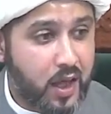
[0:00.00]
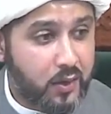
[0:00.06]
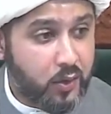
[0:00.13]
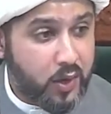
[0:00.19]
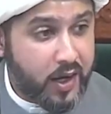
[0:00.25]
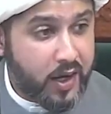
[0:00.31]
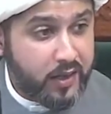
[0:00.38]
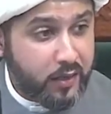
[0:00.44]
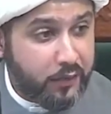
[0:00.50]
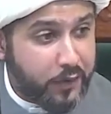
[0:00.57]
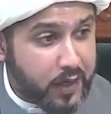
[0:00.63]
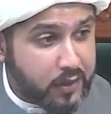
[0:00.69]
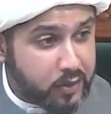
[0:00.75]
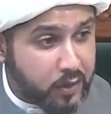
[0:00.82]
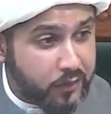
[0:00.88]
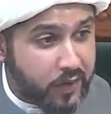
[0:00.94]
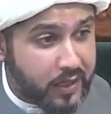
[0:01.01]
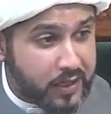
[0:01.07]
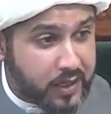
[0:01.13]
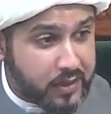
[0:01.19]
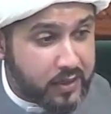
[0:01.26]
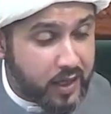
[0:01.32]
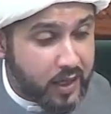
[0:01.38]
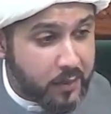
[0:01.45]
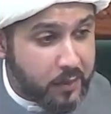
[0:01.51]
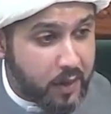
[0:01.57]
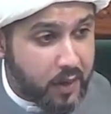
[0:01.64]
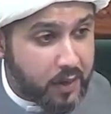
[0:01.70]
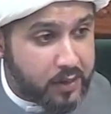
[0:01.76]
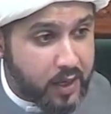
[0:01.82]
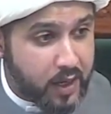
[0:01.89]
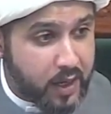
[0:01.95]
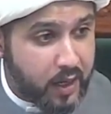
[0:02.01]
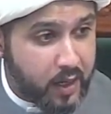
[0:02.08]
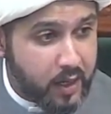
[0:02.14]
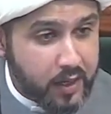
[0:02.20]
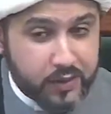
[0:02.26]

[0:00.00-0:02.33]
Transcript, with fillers: Looking at the face of Ali's ibadah.